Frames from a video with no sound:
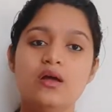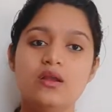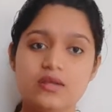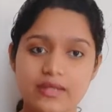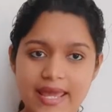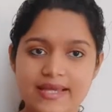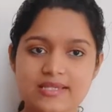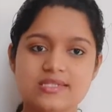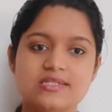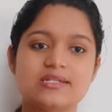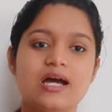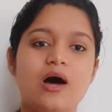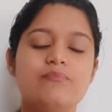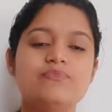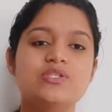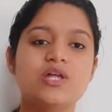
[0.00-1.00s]
Next
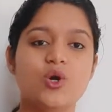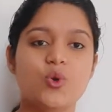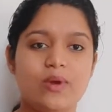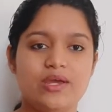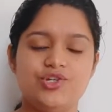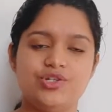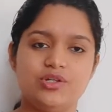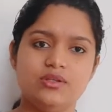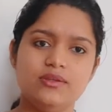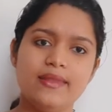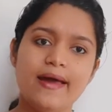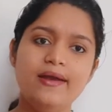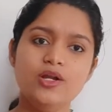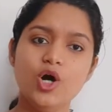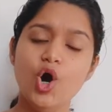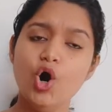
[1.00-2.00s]
comes the question
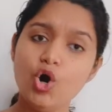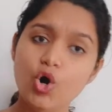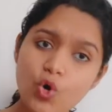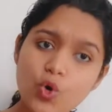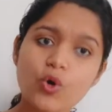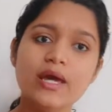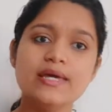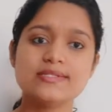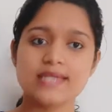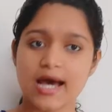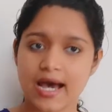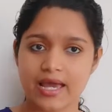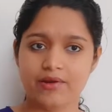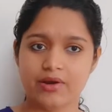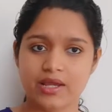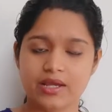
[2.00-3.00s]
that who is
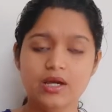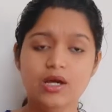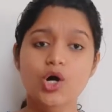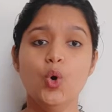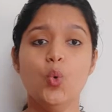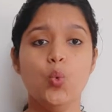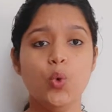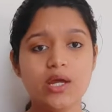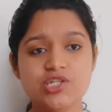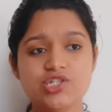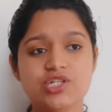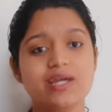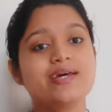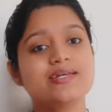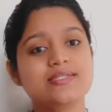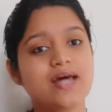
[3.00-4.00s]
hiring? What
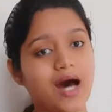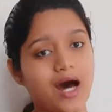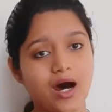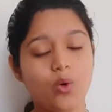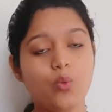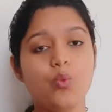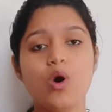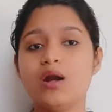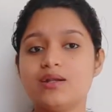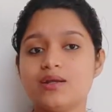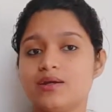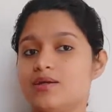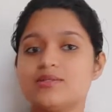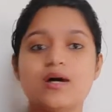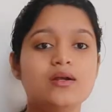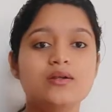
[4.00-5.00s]
is
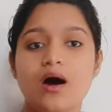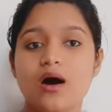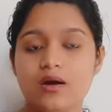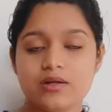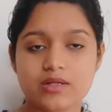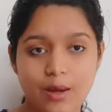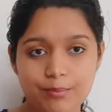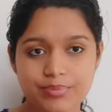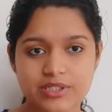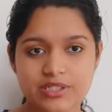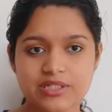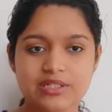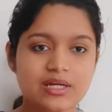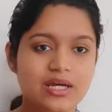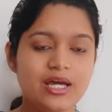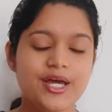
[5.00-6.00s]
our target company?
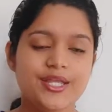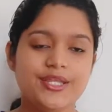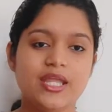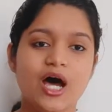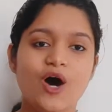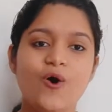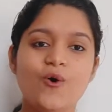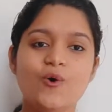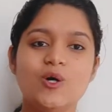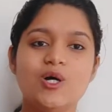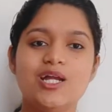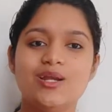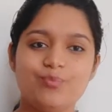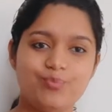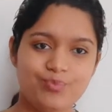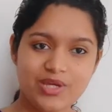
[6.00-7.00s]
Now,
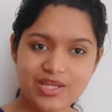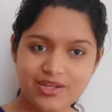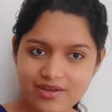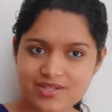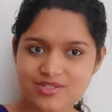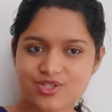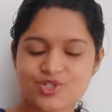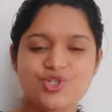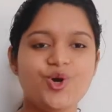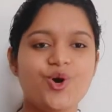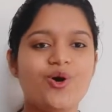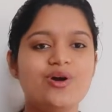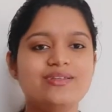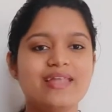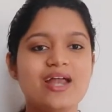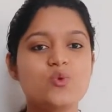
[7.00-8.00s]
be rest
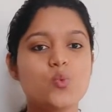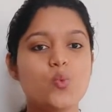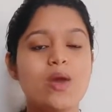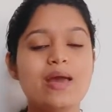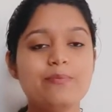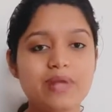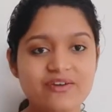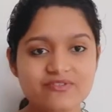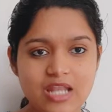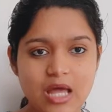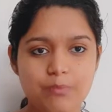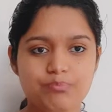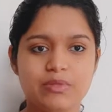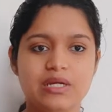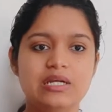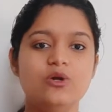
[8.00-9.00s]
assured that web
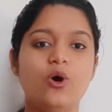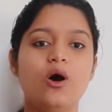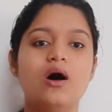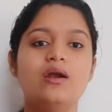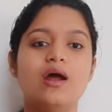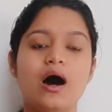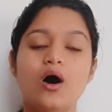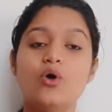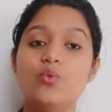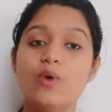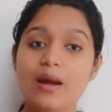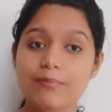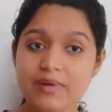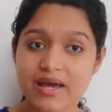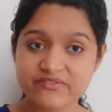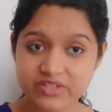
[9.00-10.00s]
development or a
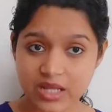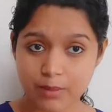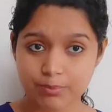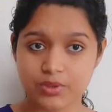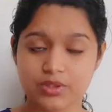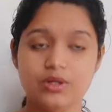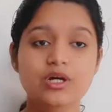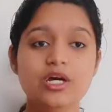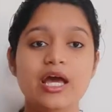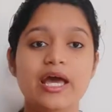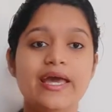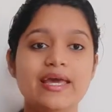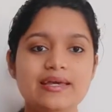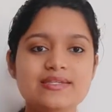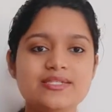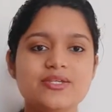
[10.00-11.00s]
web developer
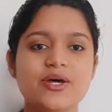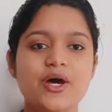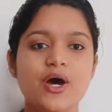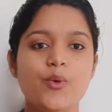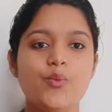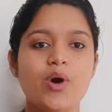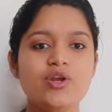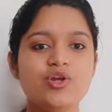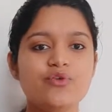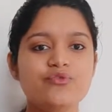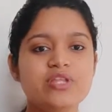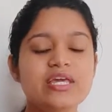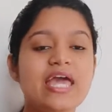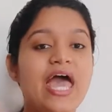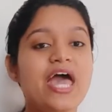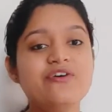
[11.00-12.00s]
is one of
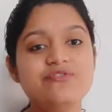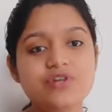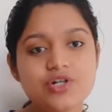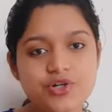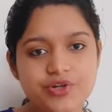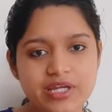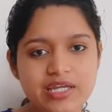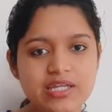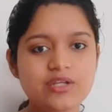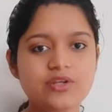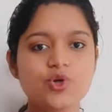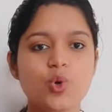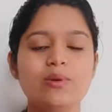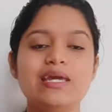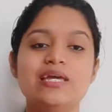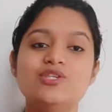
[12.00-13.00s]
the evergreen
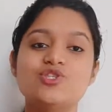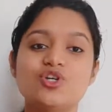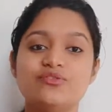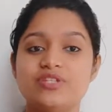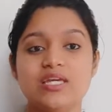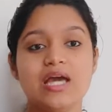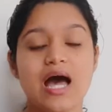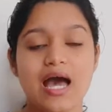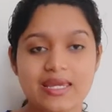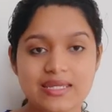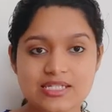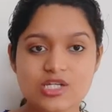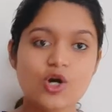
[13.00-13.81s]
domains of the IT